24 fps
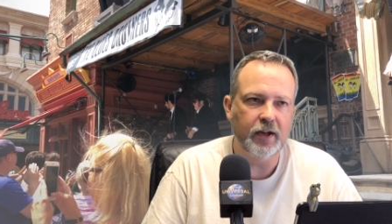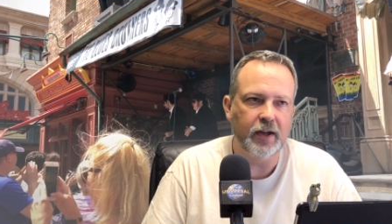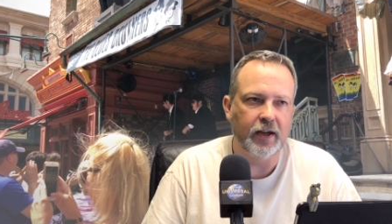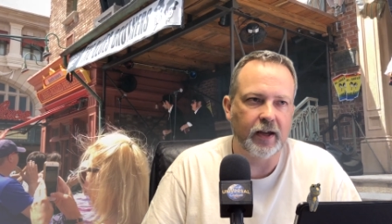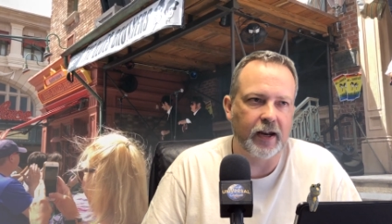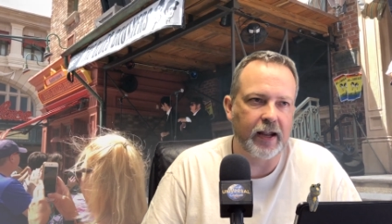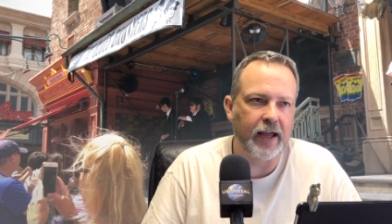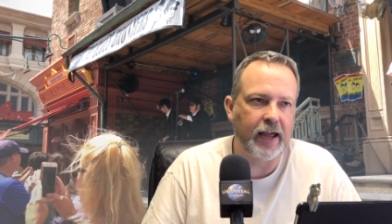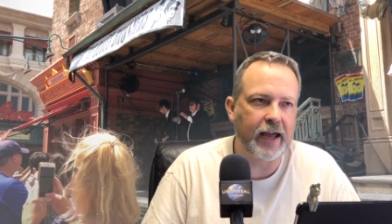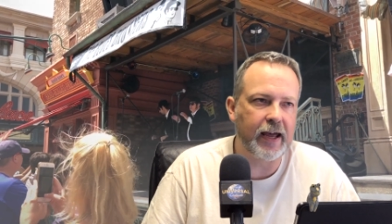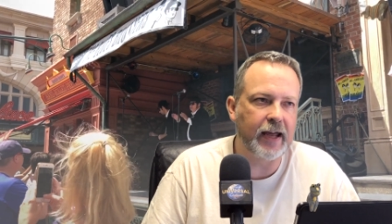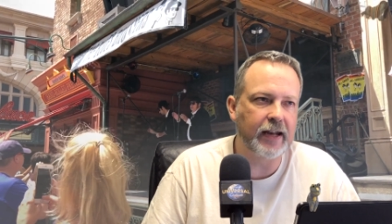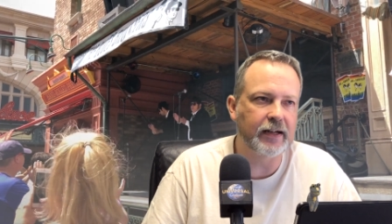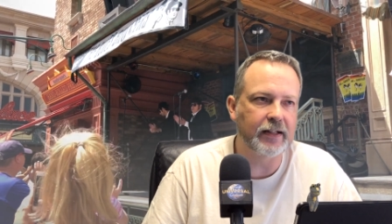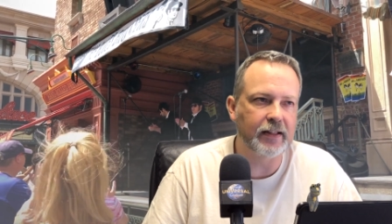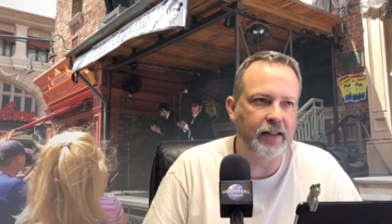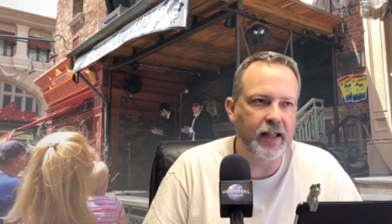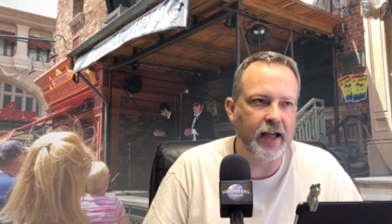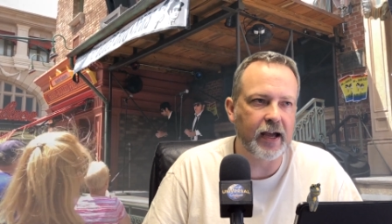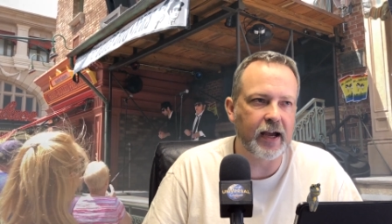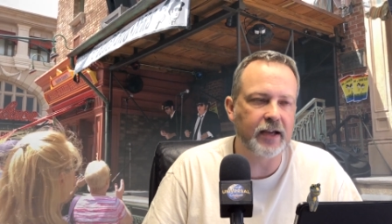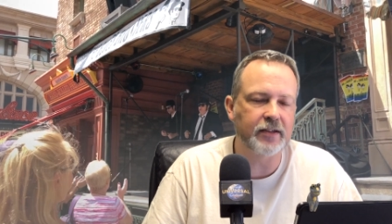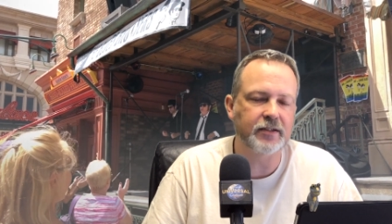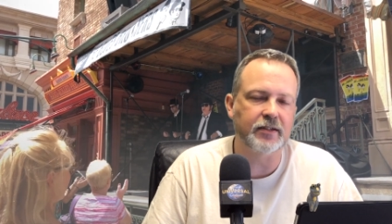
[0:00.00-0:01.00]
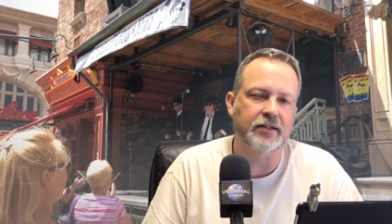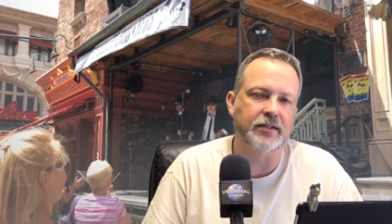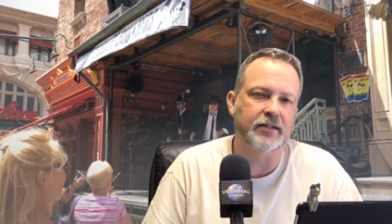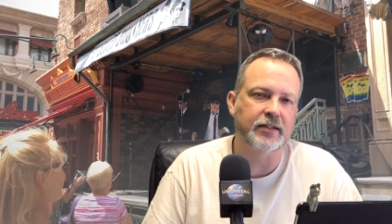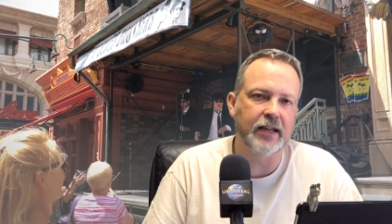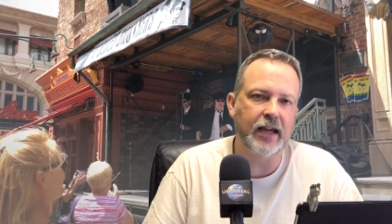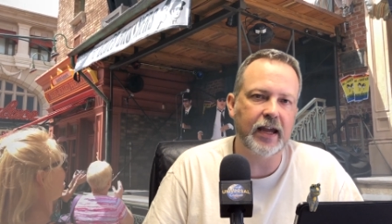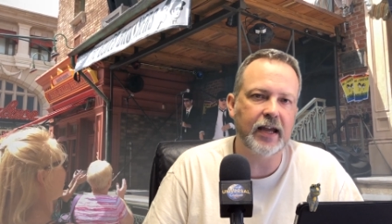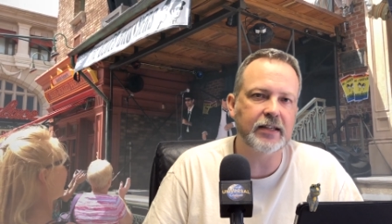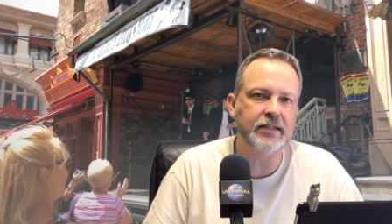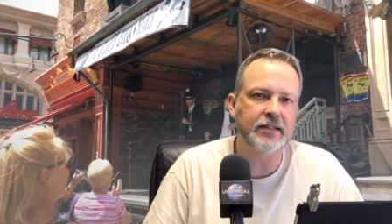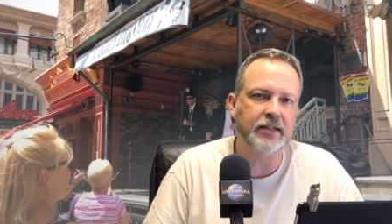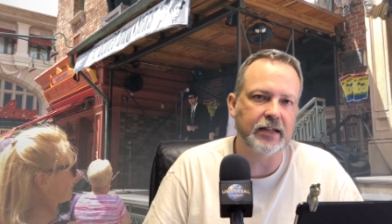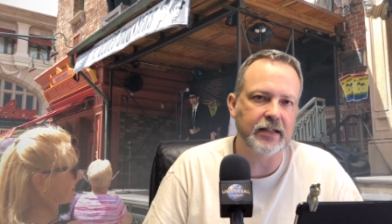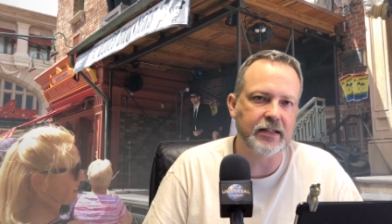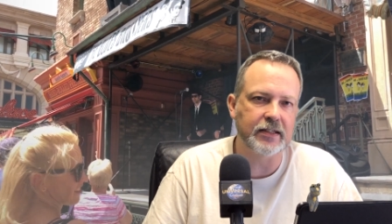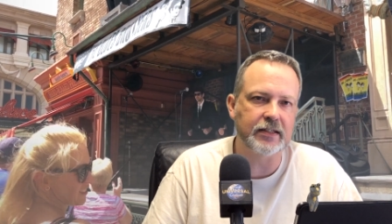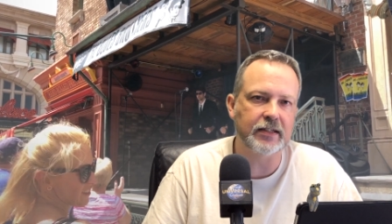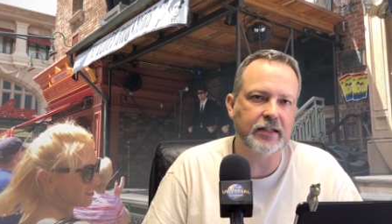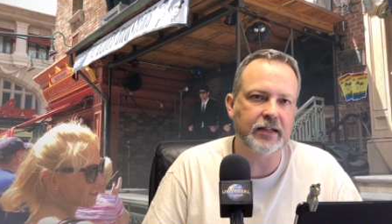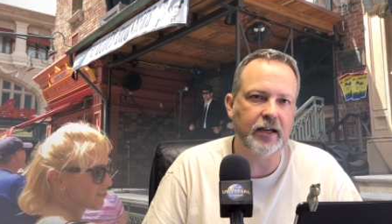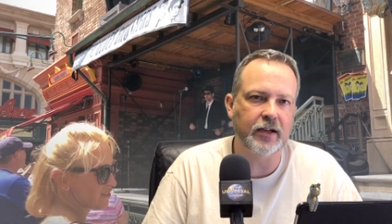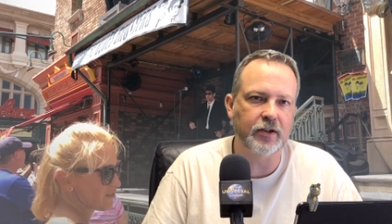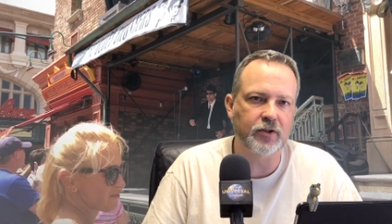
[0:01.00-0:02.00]
and a hat and glasses, dancing and
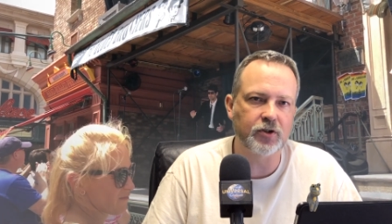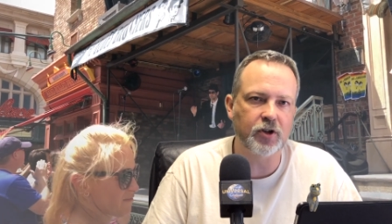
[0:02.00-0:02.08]
singing